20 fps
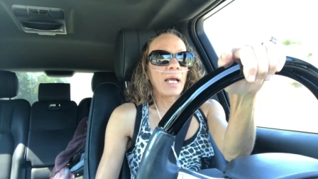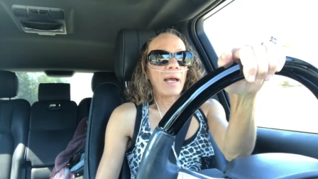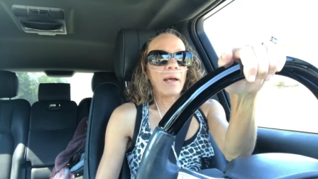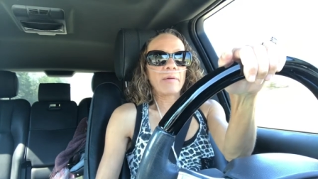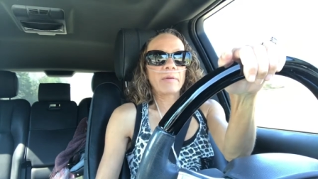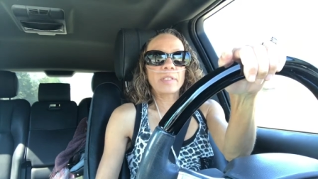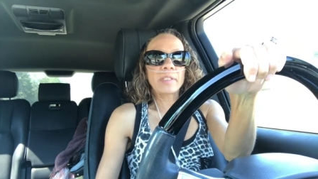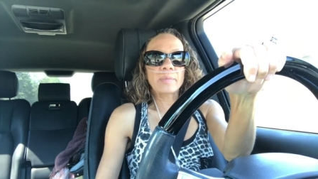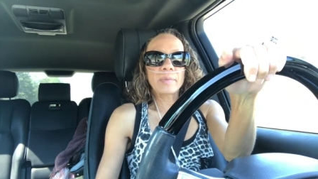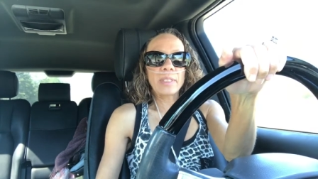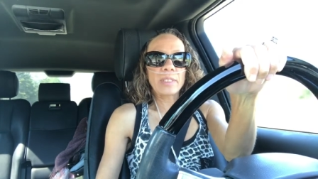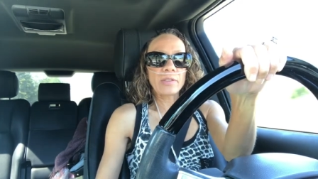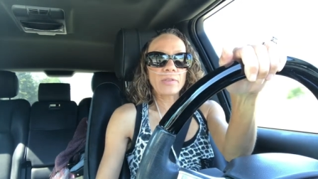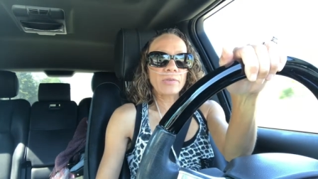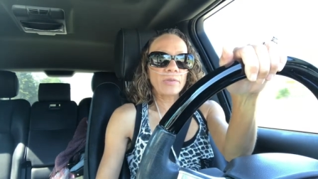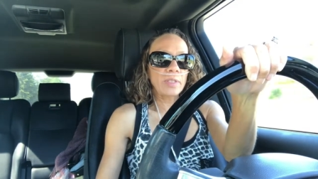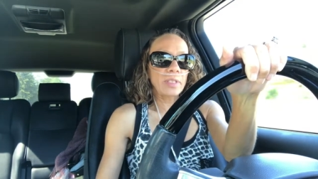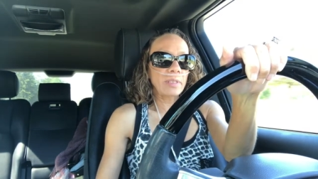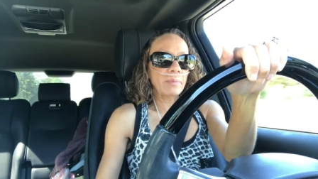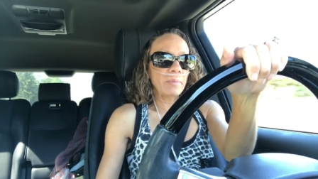I was being
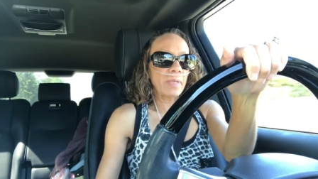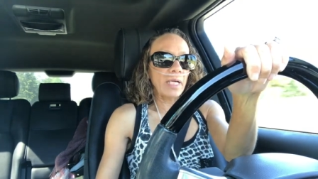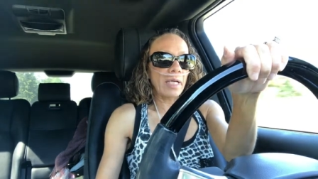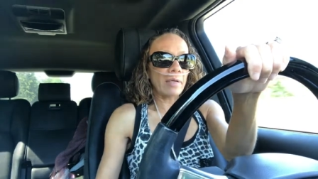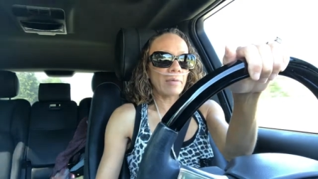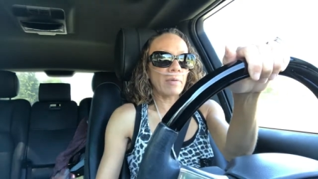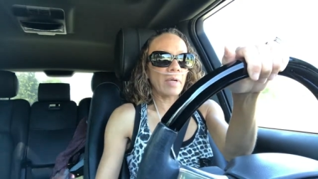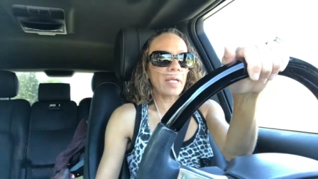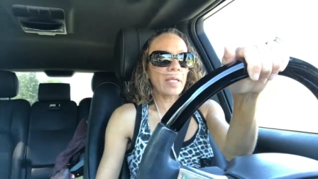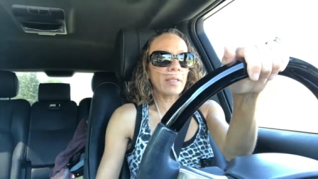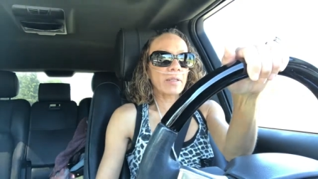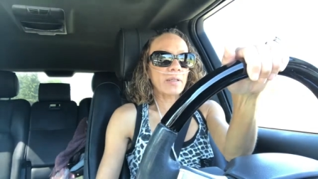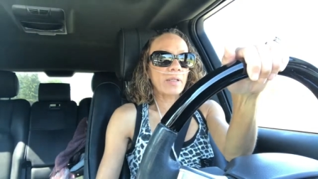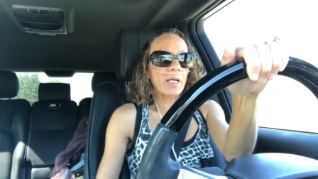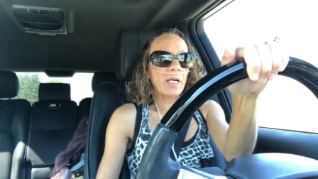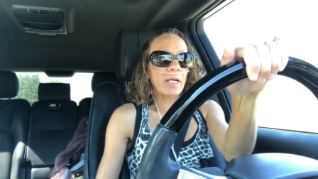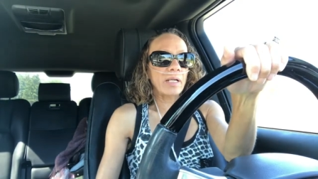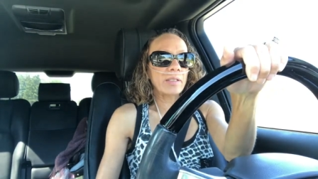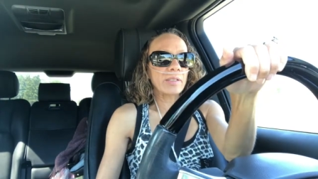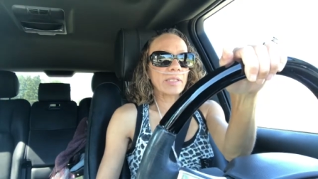treated by a regular
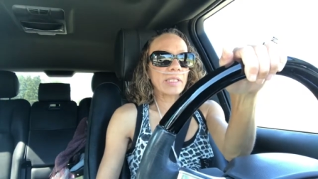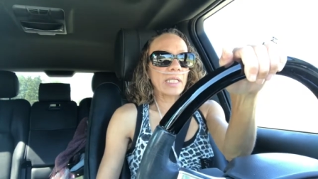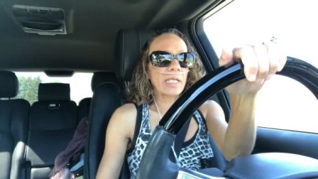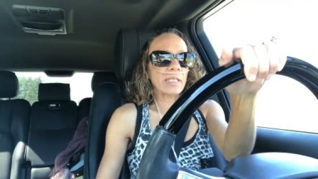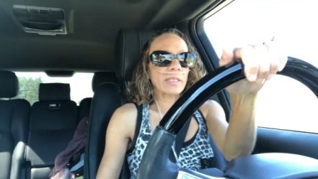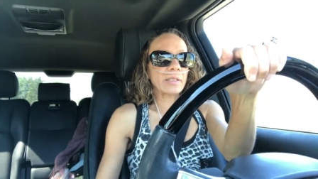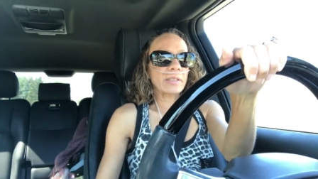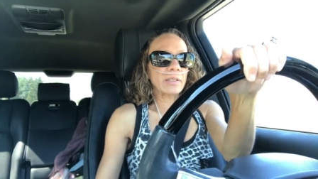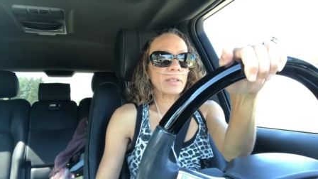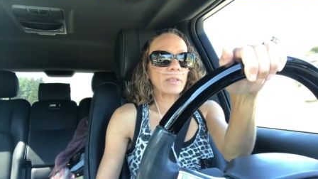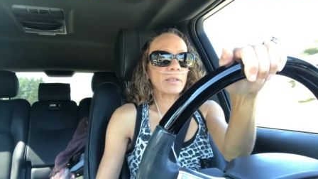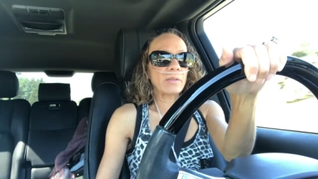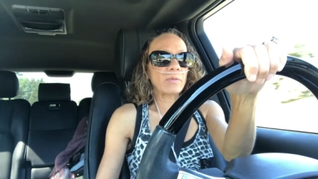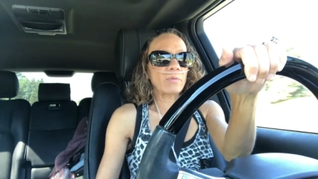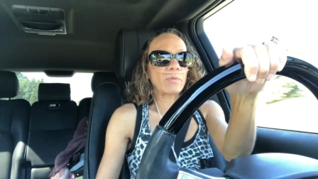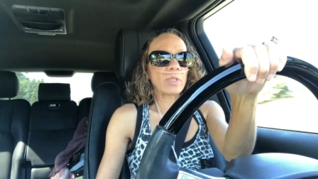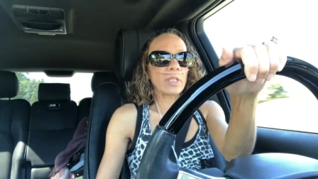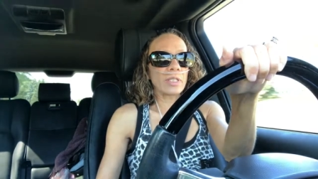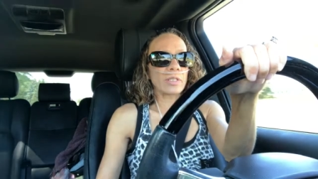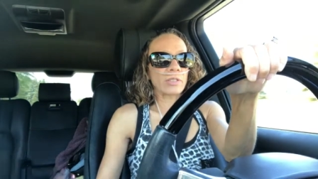heart doctor,
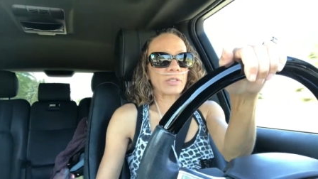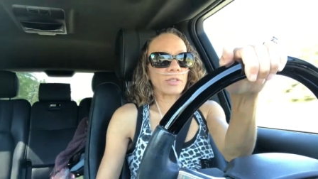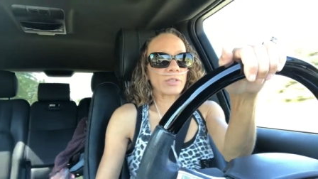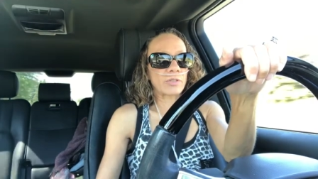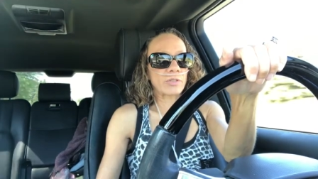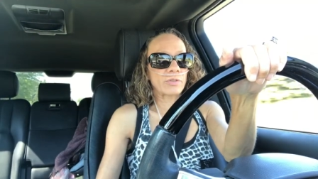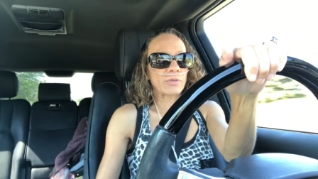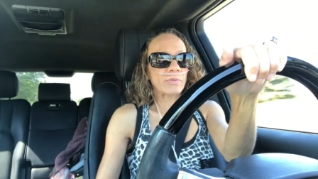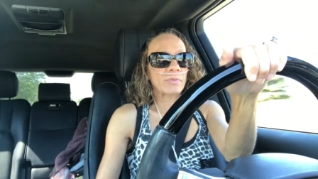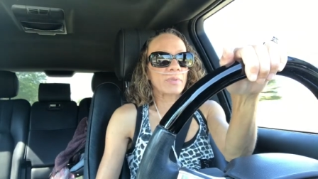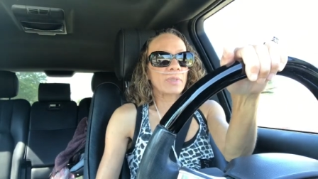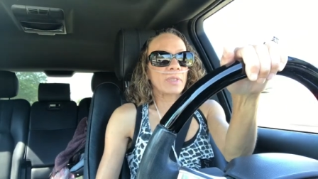which